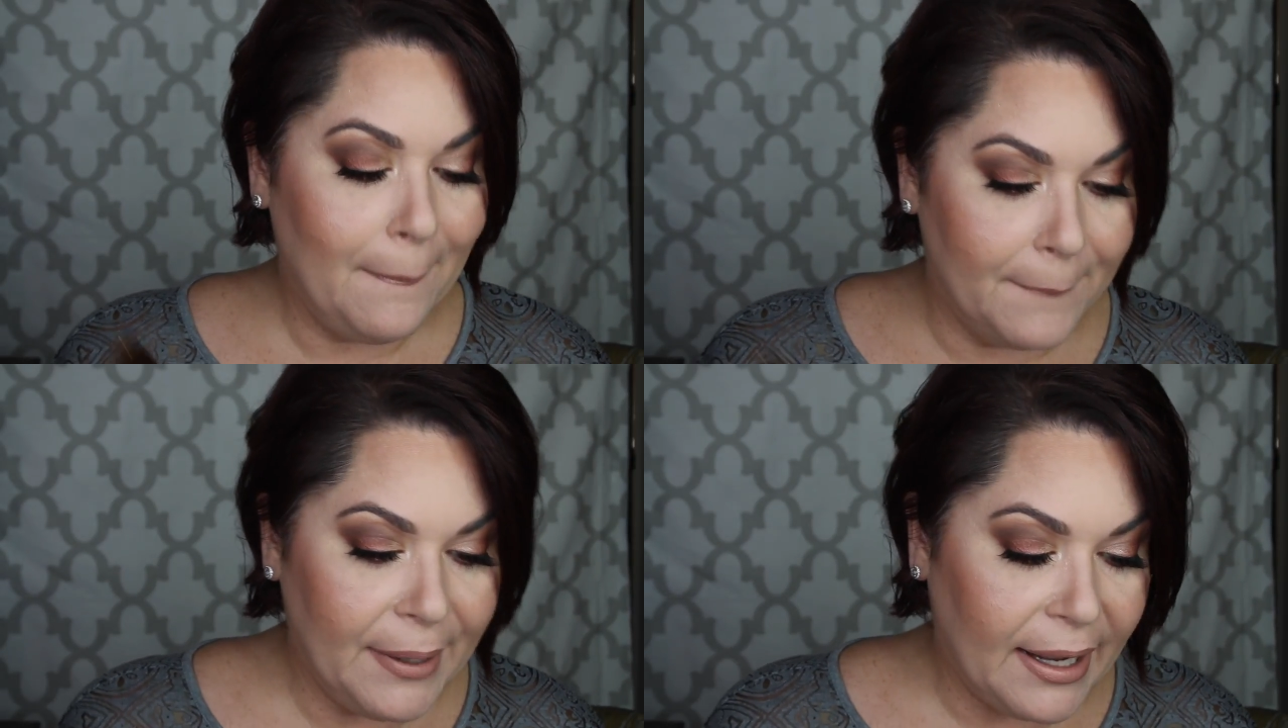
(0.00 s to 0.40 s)

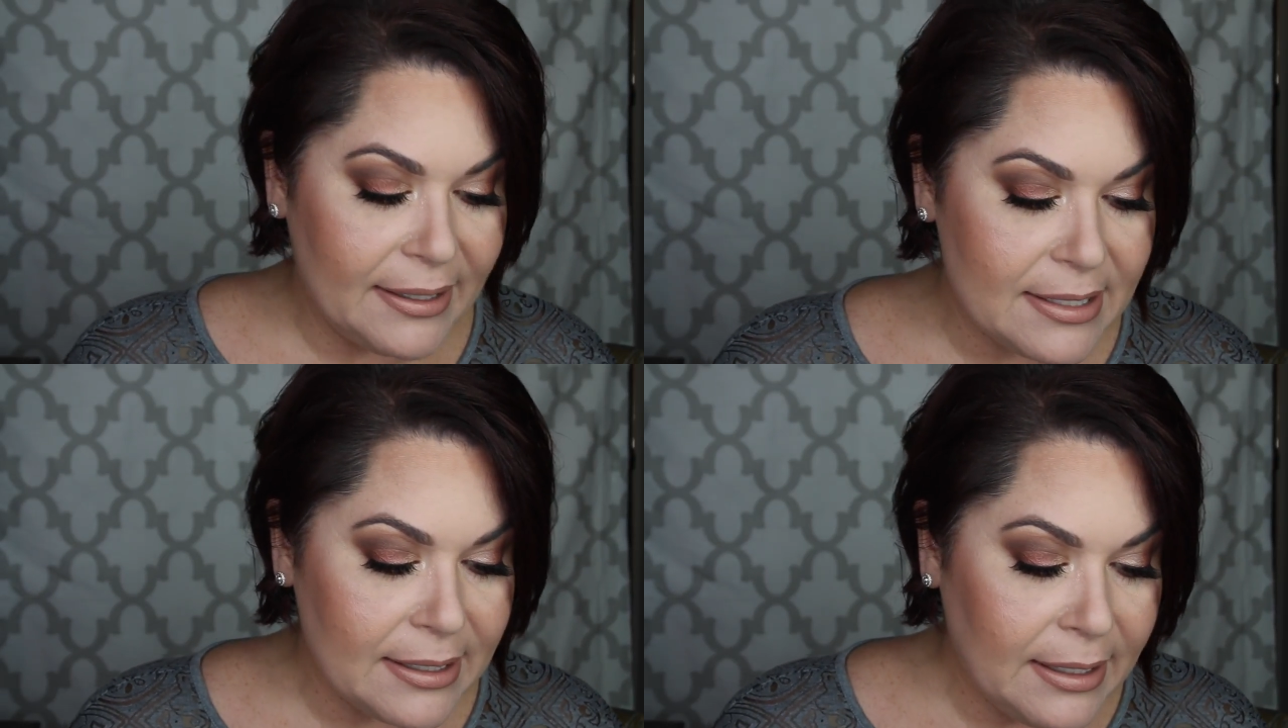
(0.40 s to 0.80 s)

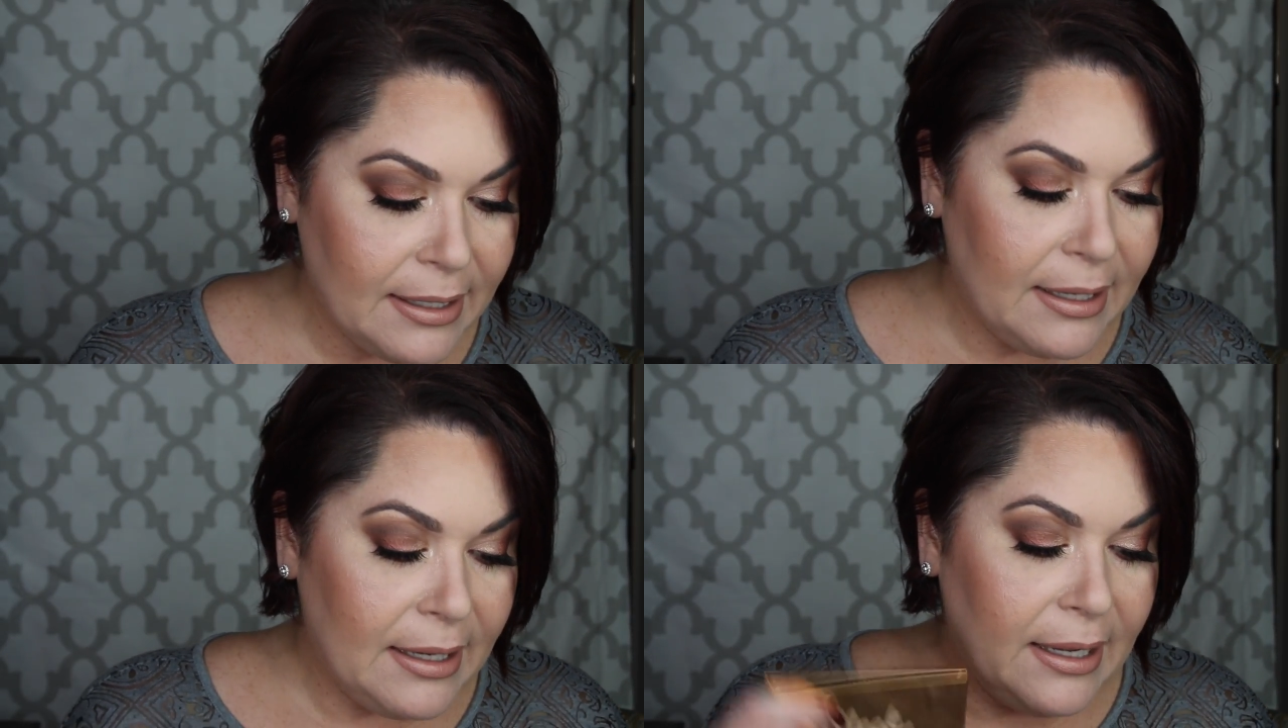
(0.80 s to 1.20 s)
But
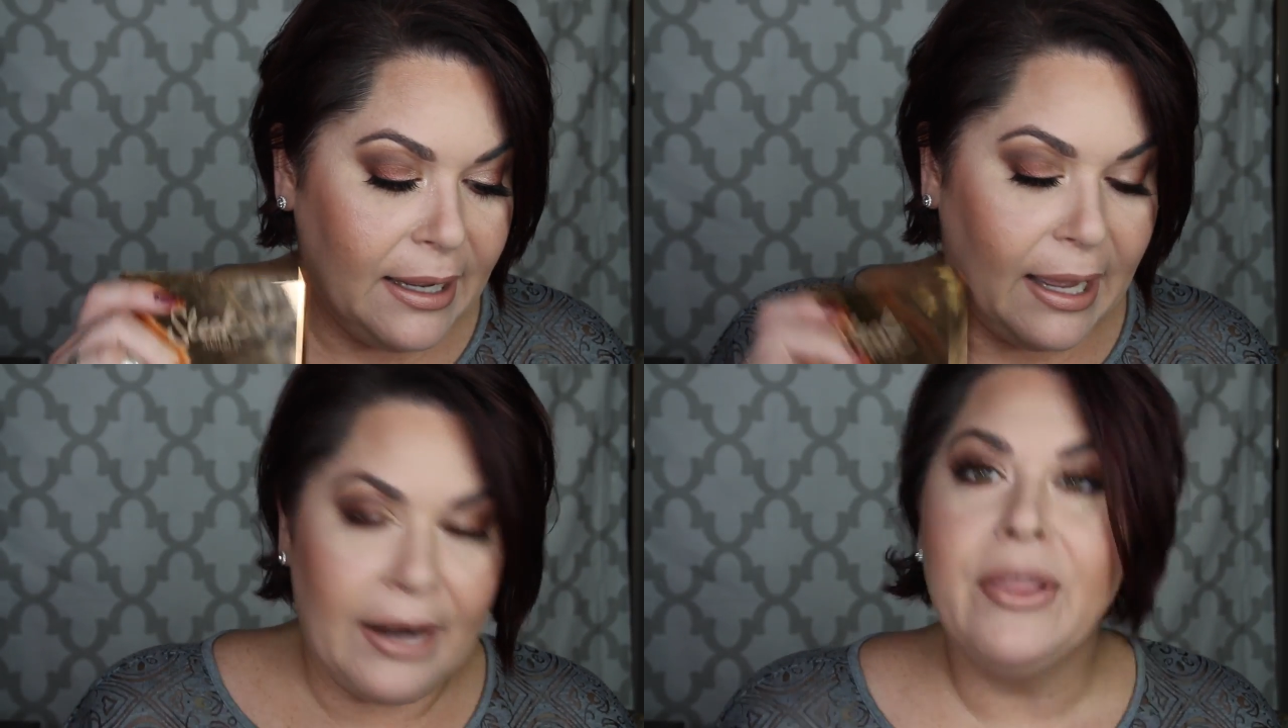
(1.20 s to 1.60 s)

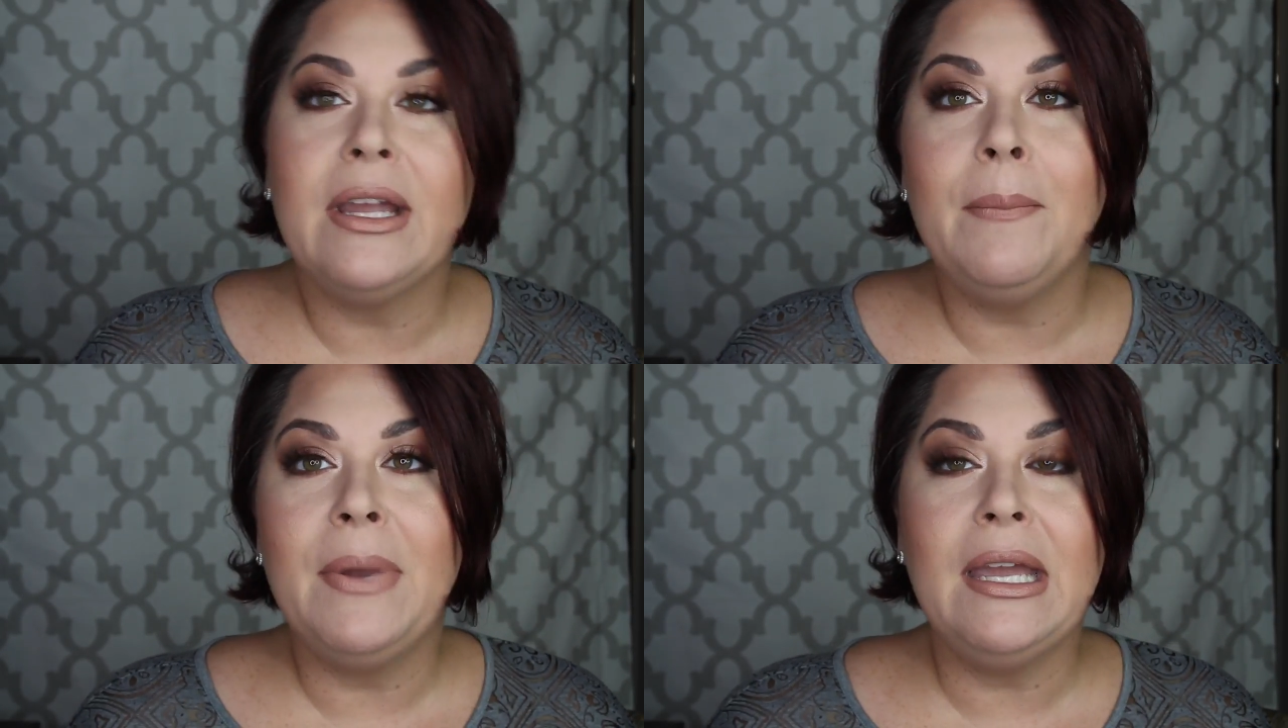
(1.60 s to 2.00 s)
I don't
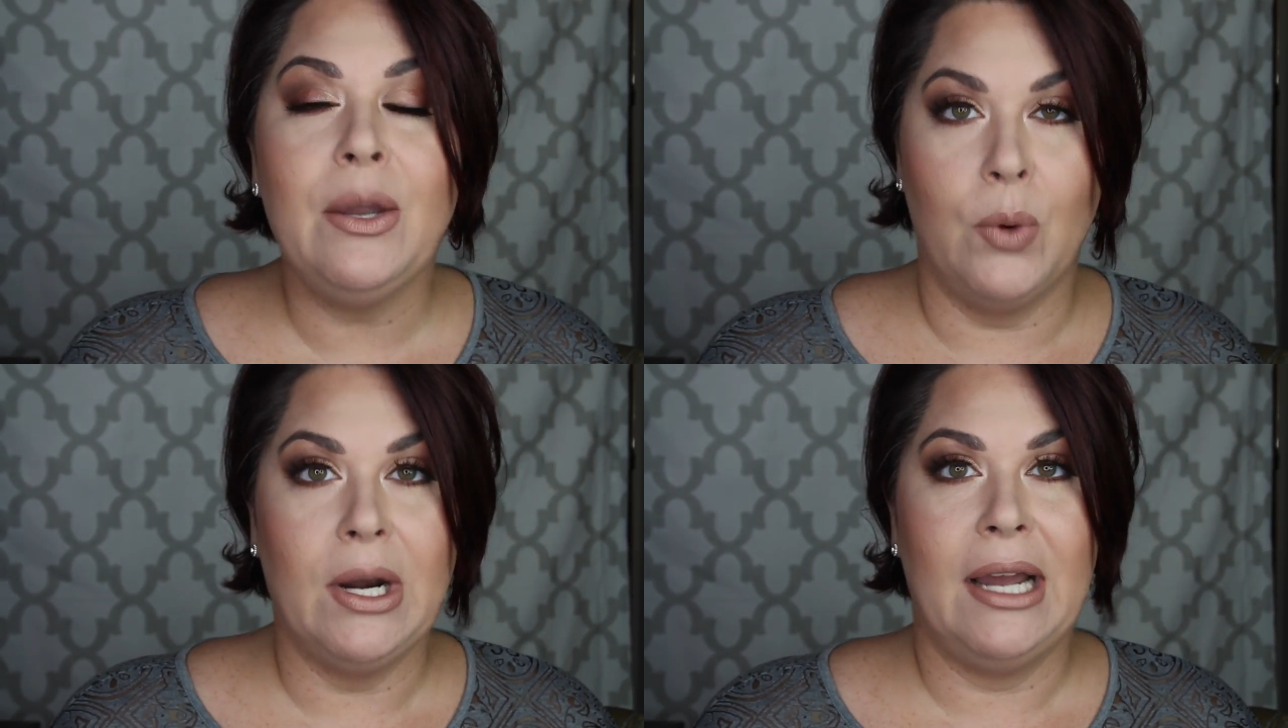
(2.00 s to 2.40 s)
think I'm
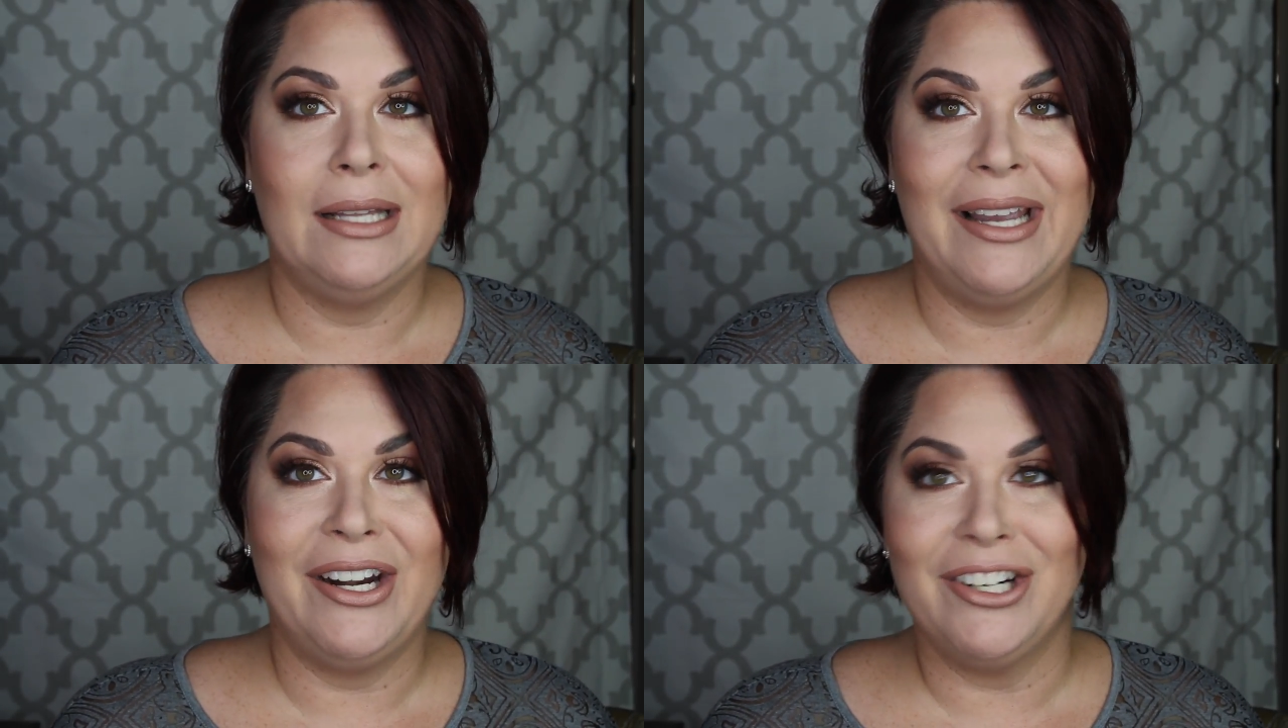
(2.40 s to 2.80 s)
picking one
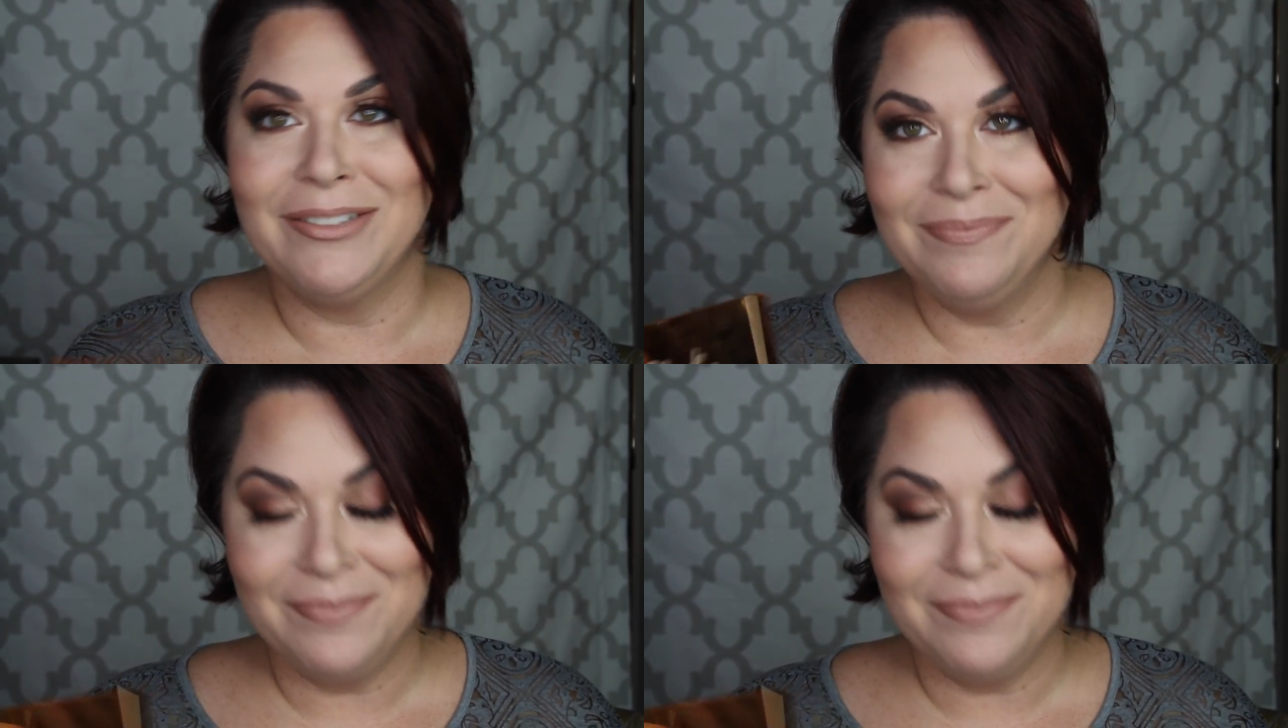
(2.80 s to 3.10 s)
highlighter.